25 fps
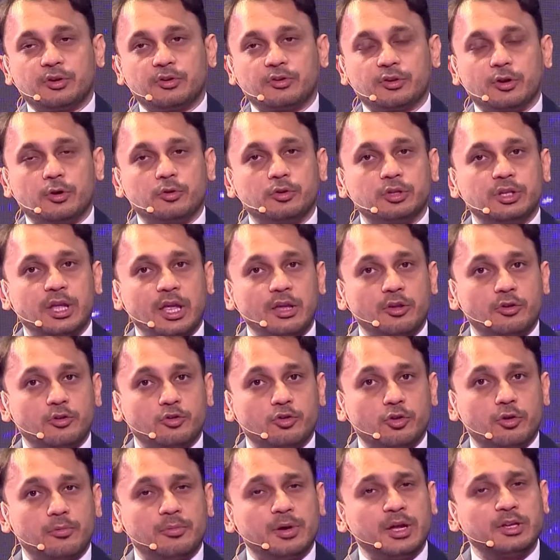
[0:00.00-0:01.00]
Saud. Thank you
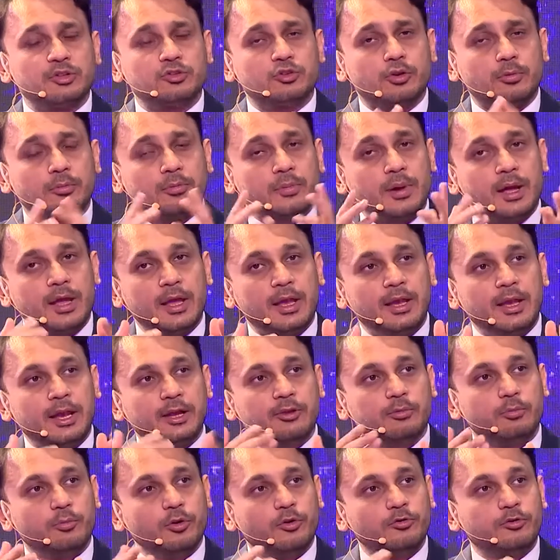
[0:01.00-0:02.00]
so much. So
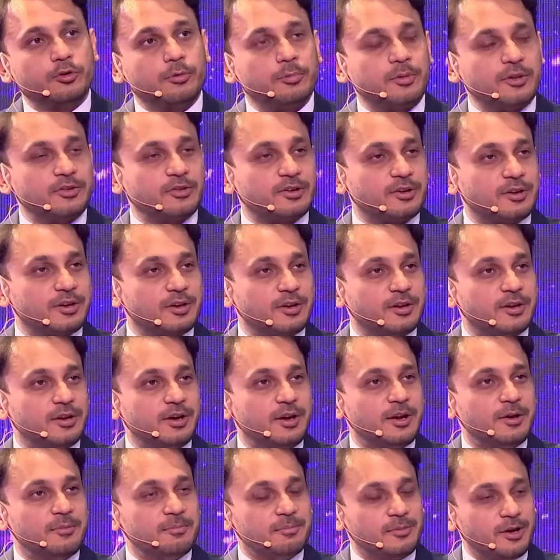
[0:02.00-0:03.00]
let's move to Mr.
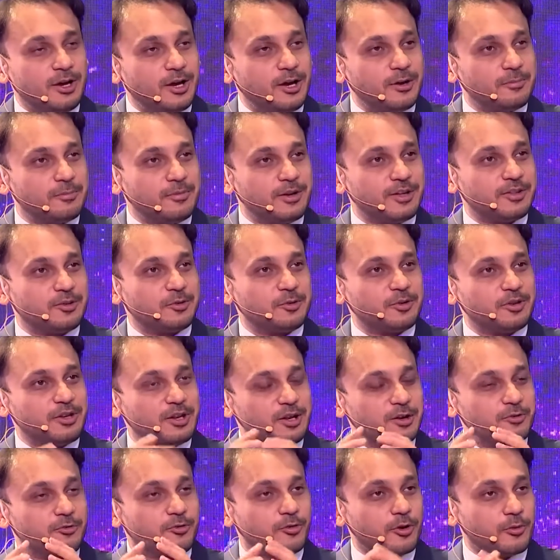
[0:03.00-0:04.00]
Muhammad to
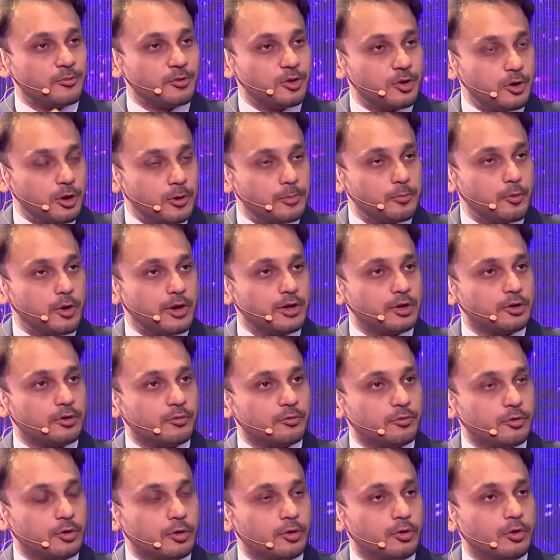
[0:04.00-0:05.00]
hear from your point
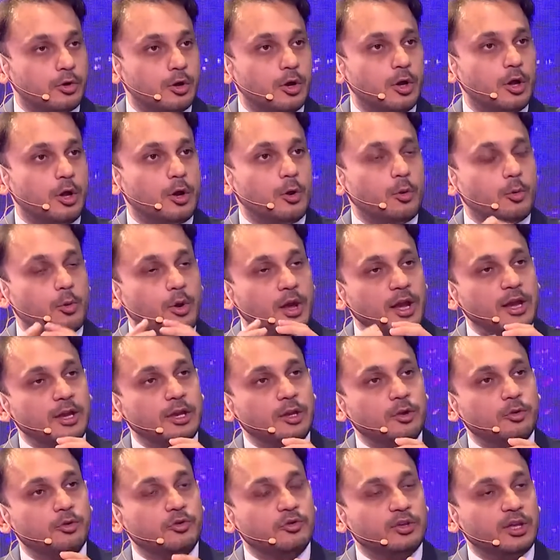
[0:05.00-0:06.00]
of view. Where
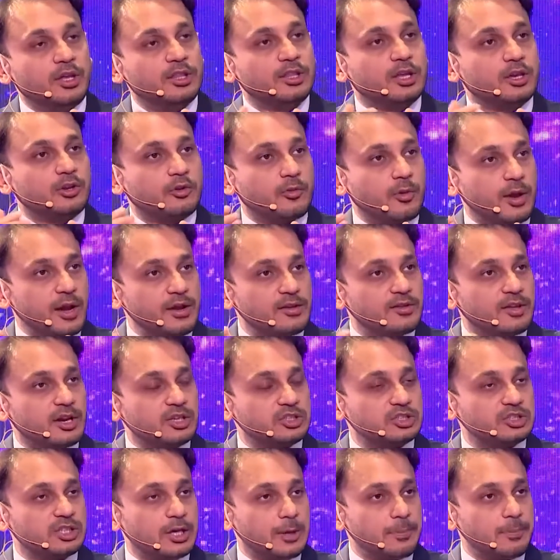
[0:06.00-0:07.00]
do you see the trends are
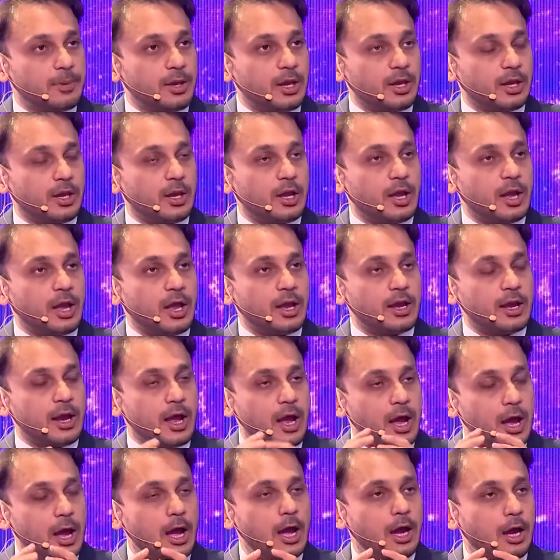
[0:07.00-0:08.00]
shaping, and
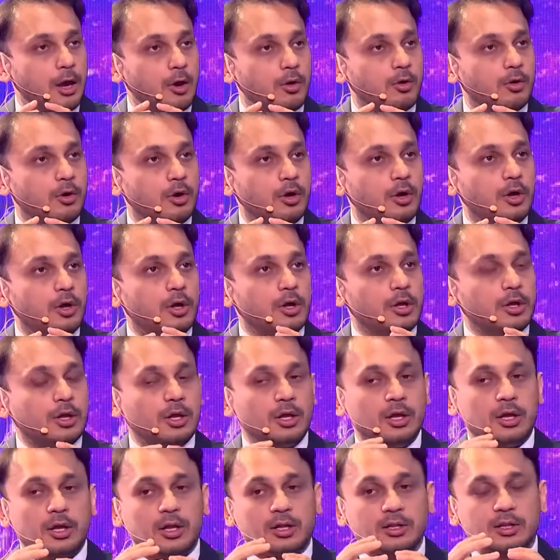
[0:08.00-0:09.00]
how
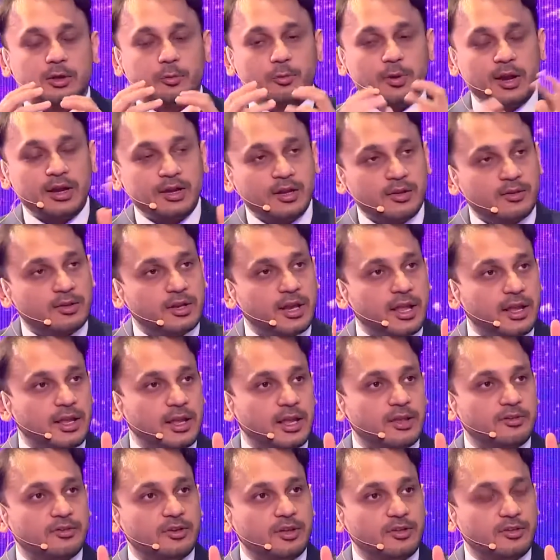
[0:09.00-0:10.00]
the vendors like
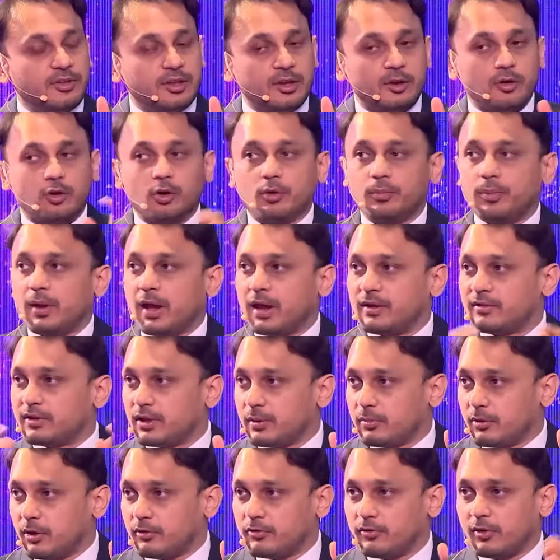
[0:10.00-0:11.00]
STC Group and
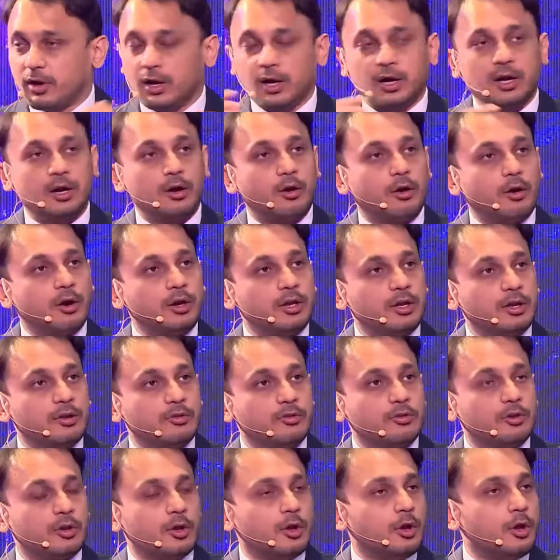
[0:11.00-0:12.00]
some of our
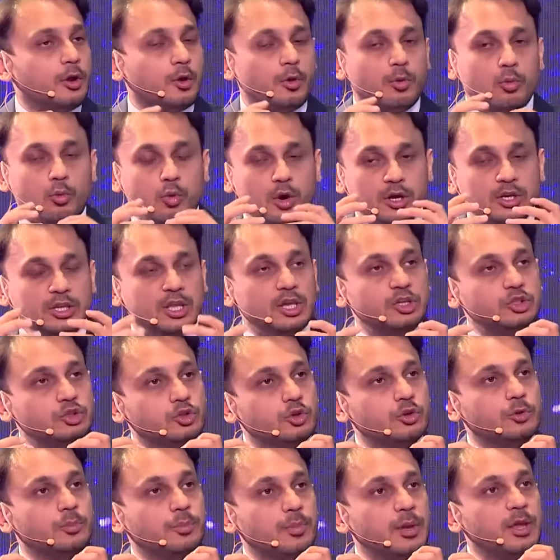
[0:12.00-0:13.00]
audience, what they
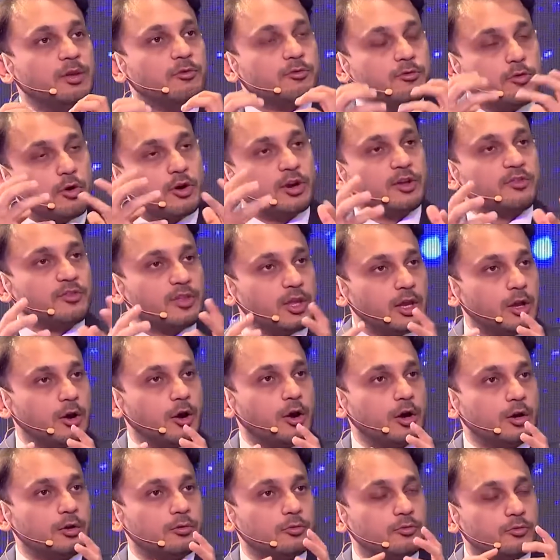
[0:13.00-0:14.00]
should be focusing
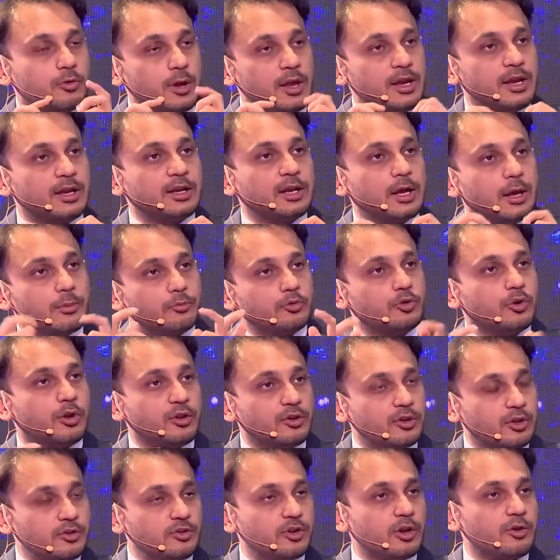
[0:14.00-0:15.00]
on when it comes to
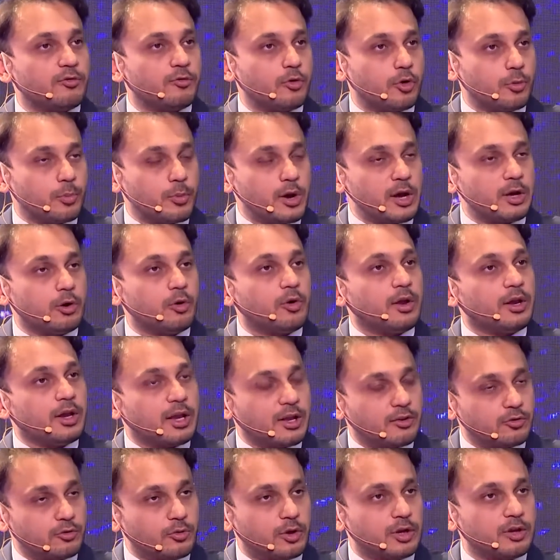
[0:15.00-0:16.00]
Industrial 4.0 in
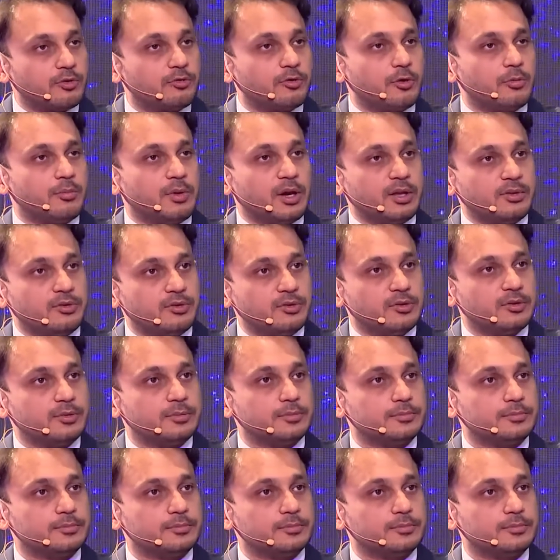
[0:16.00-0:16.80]
next 24 months?